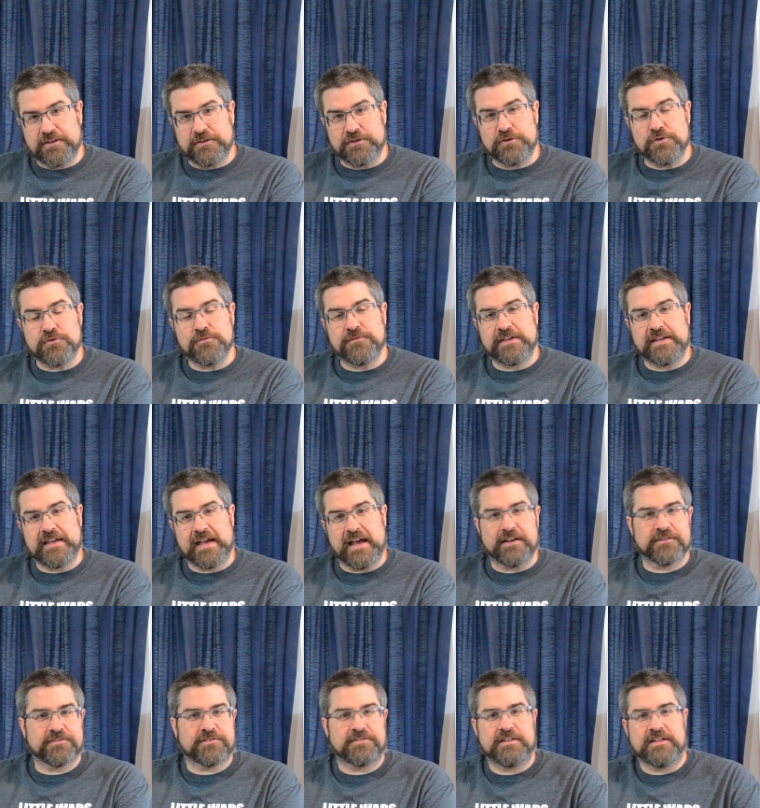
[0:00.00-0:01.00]
UV
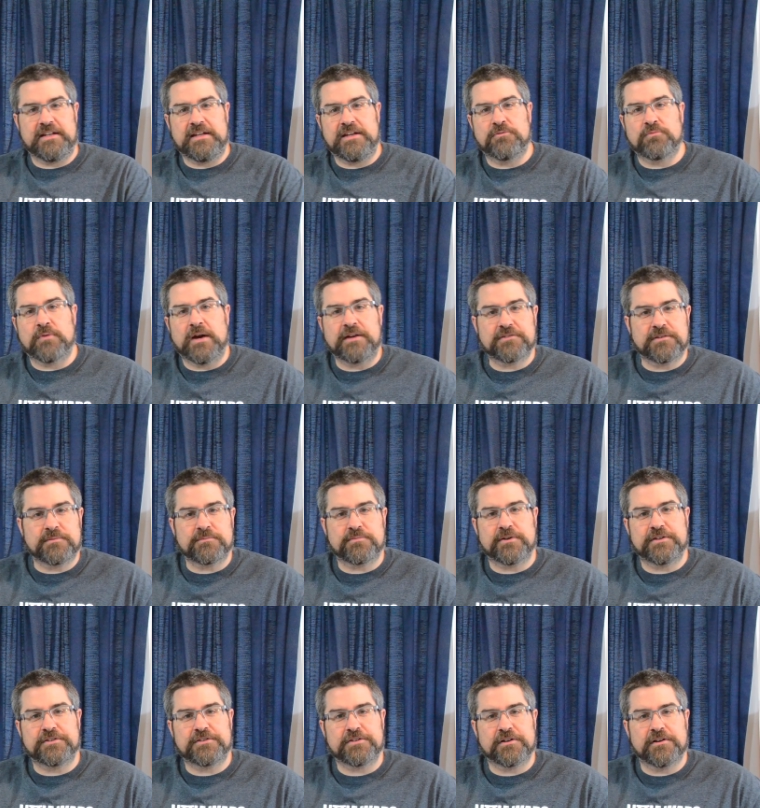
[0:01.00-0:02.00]
LCD resin
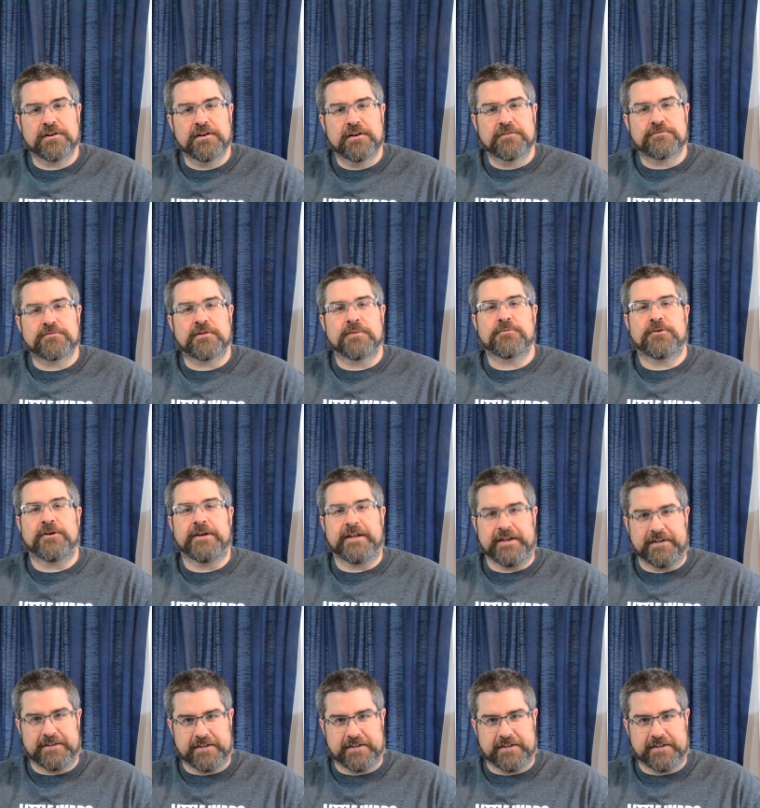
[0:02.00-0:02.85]
printer from Qidi